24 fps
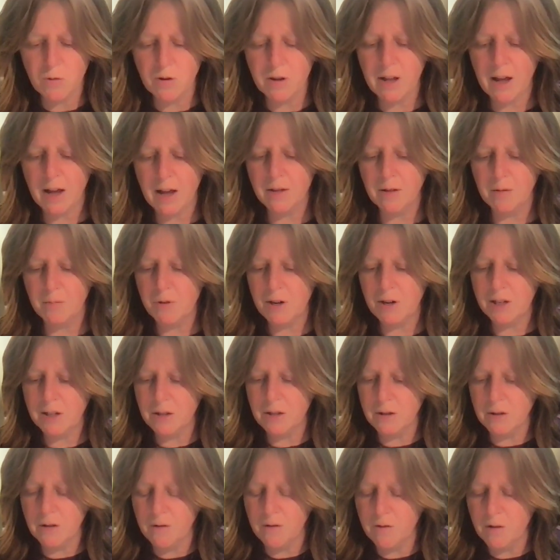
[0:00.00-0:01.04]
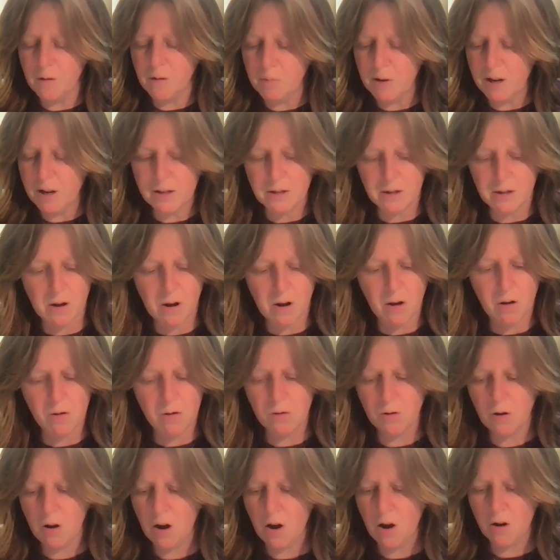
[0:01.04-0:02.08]
without the presence of the Blessed
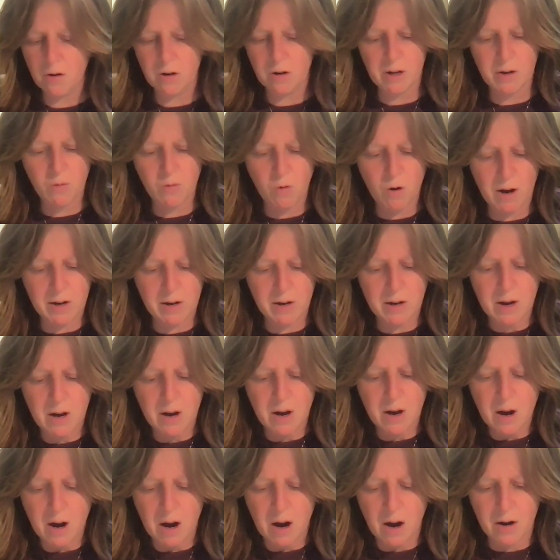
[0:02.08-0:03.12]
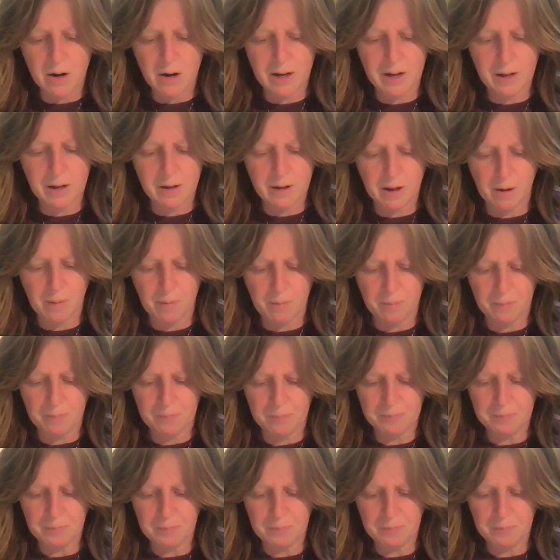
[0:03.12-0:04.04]
Holy One are in them.